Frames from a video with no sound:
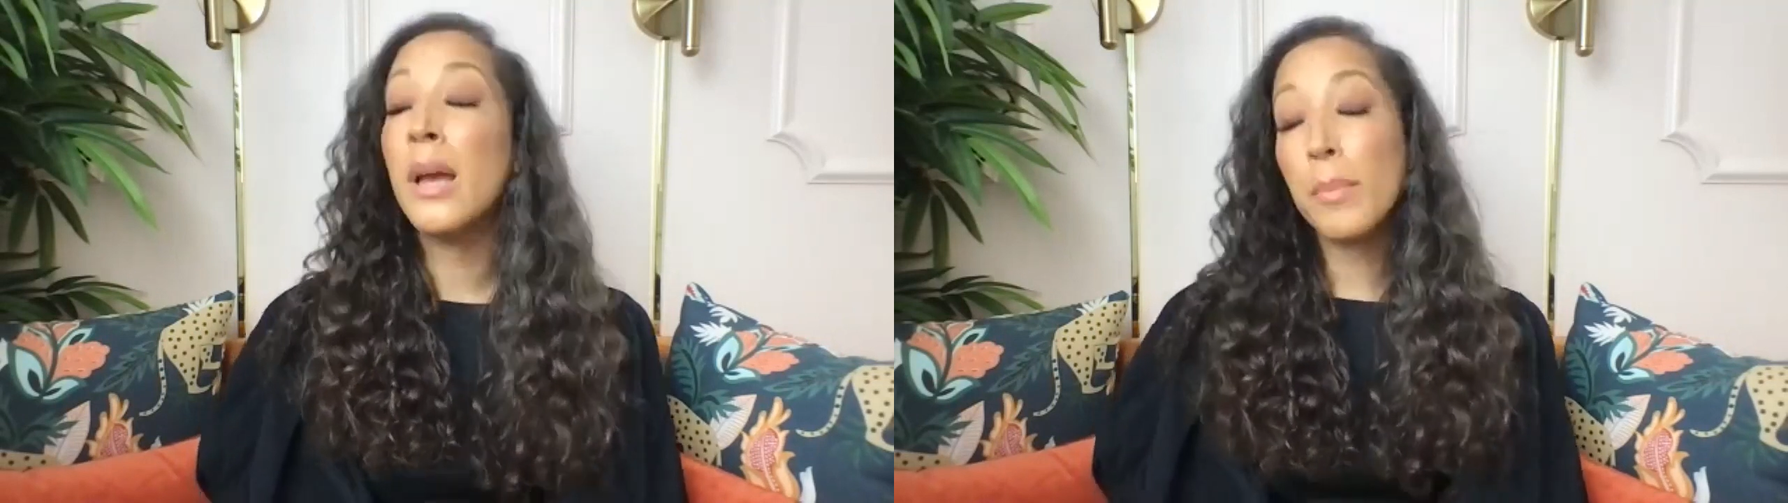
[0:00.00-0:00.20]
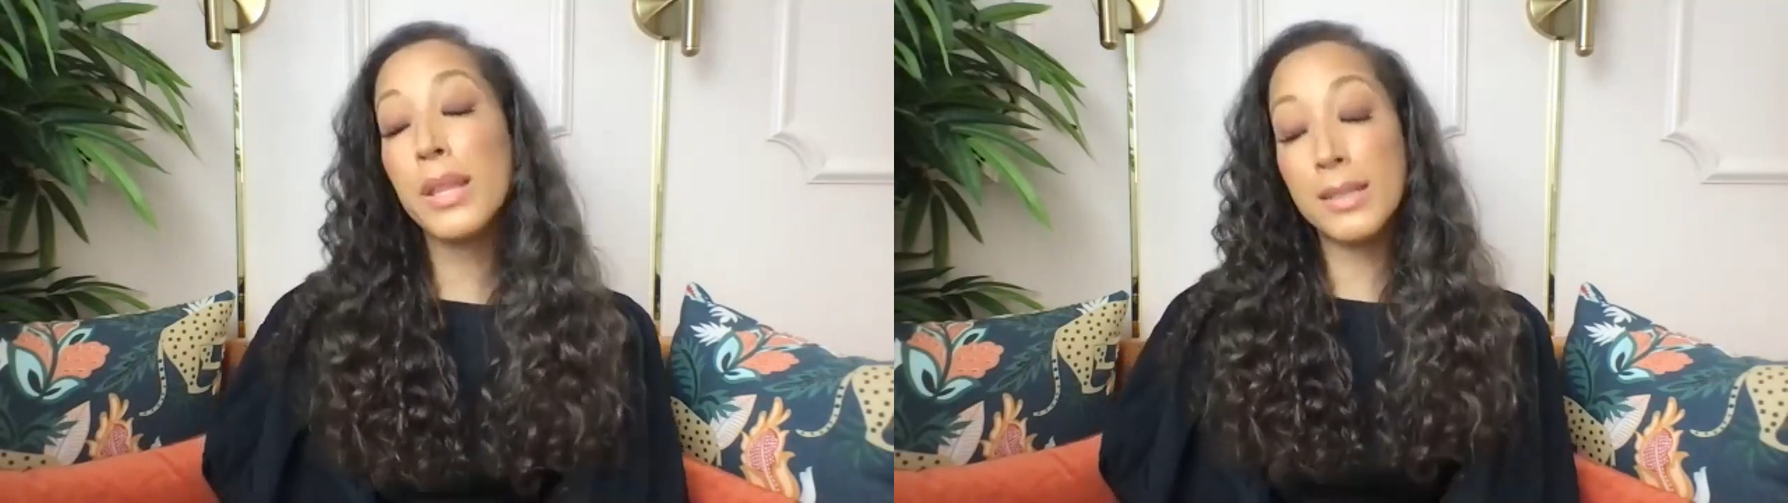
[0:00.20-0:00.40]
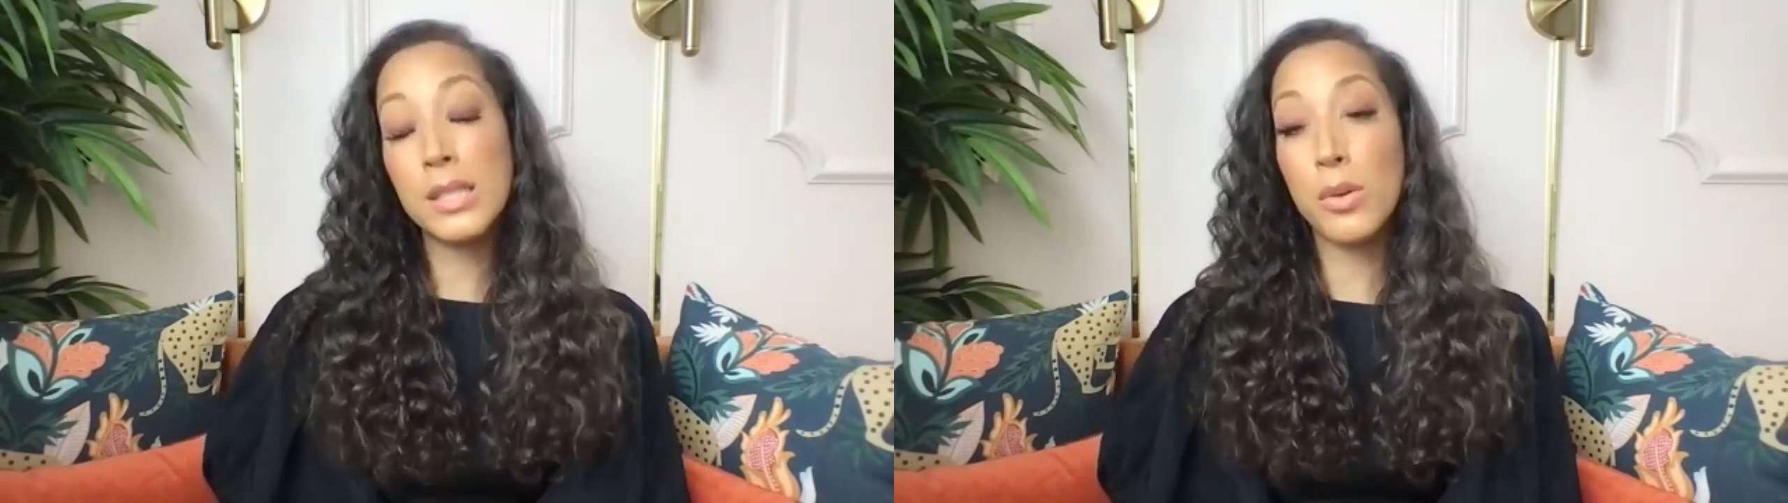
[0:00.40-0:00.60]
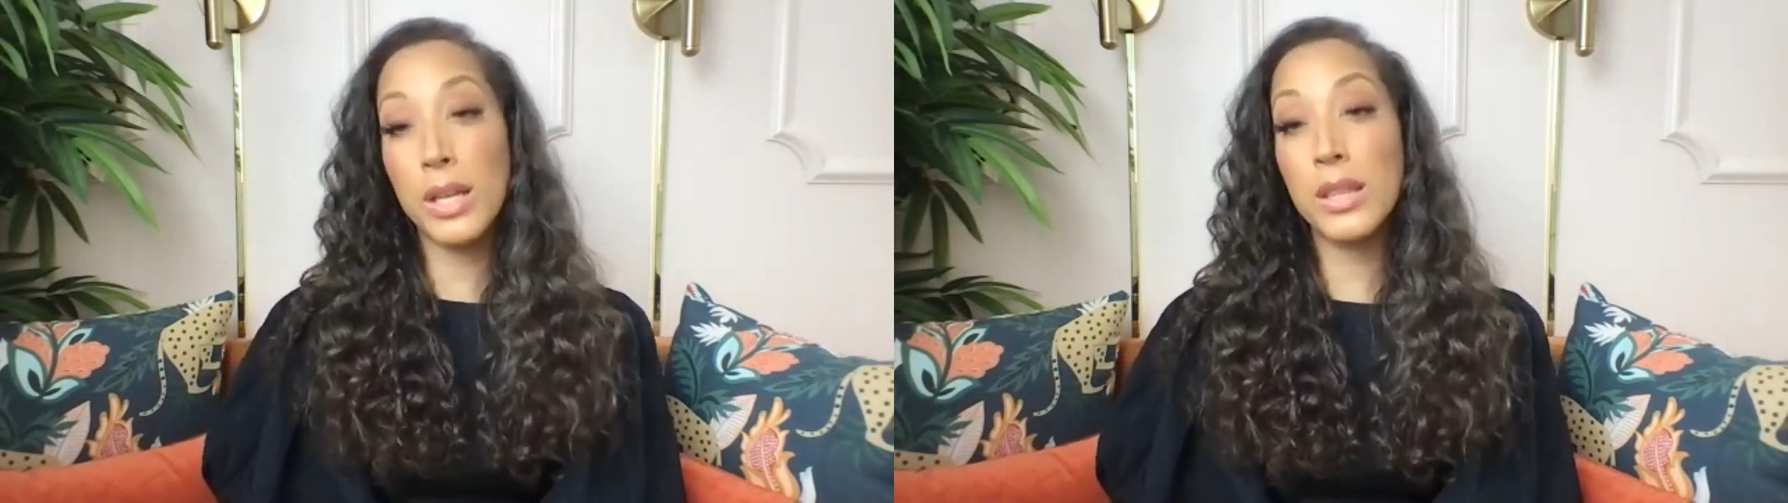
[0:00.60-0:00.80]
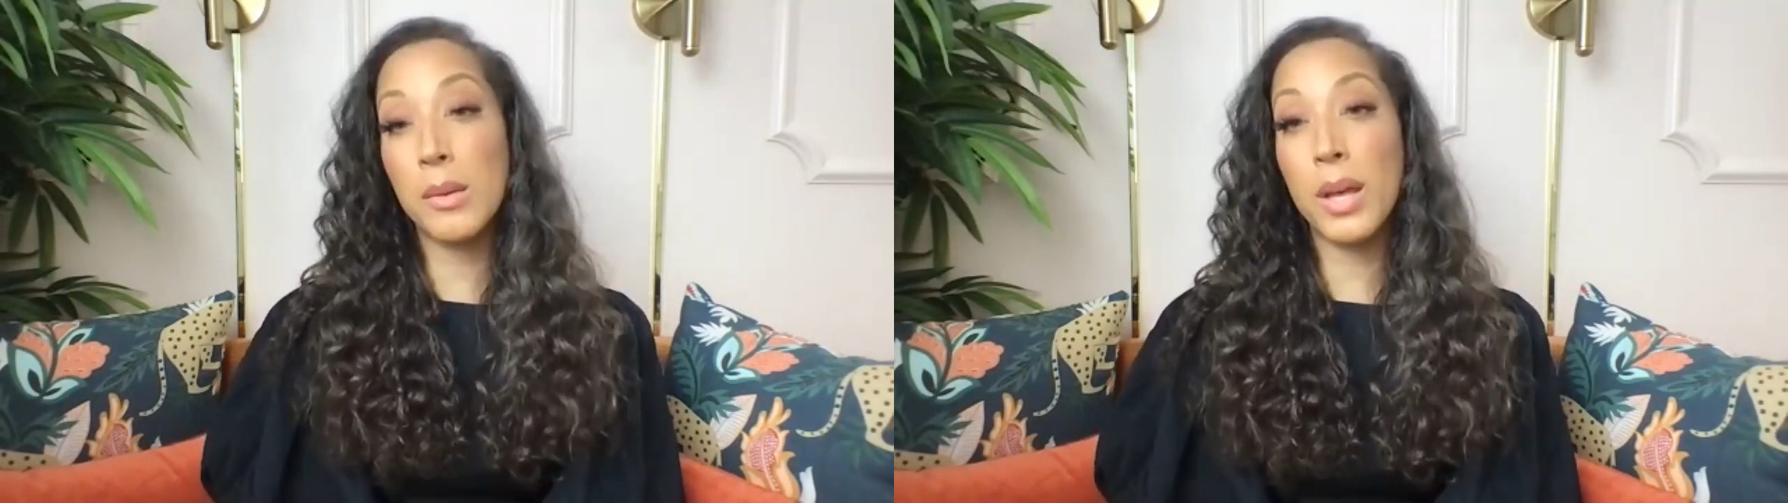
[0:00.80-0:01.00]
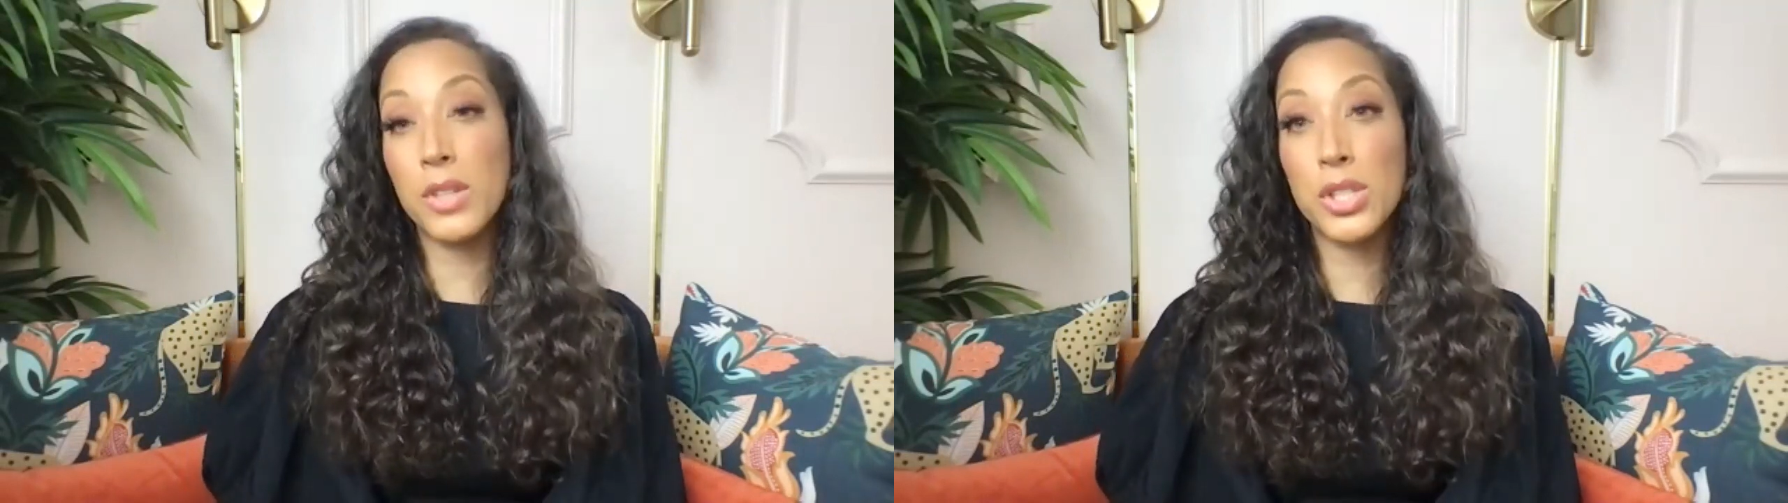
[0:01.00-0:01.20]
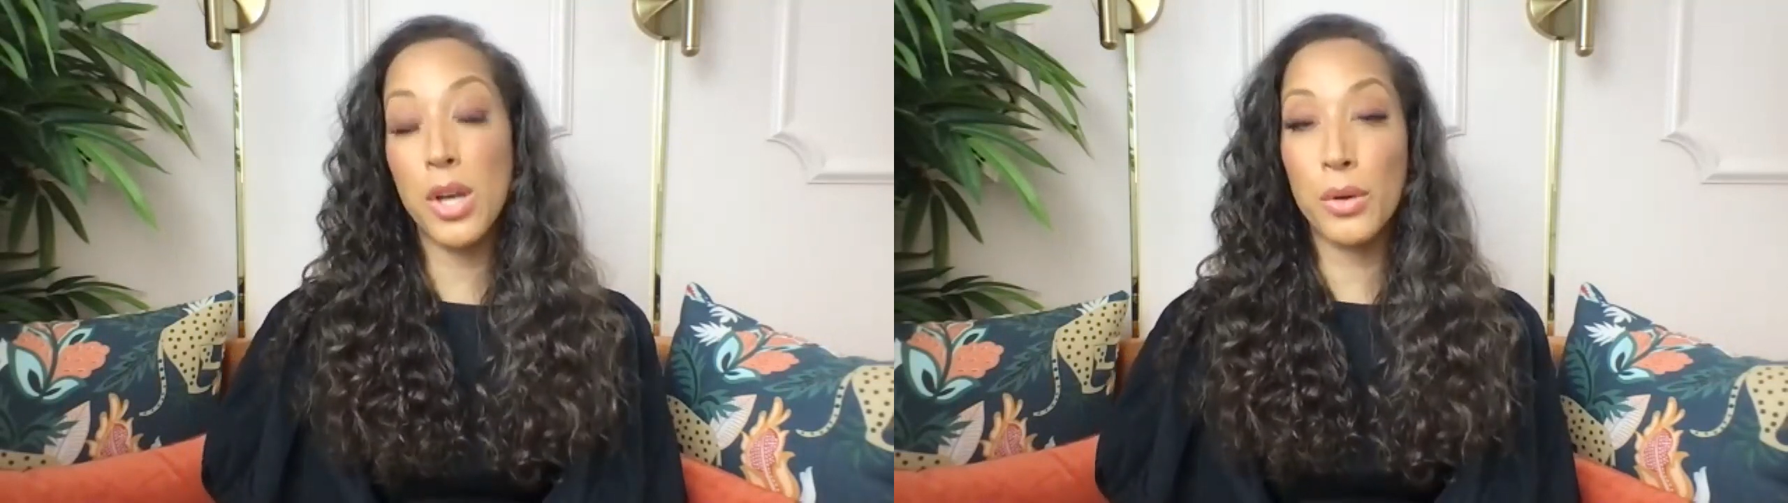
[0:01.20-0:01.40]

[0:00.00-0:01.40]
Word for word: but that's the great thing about the show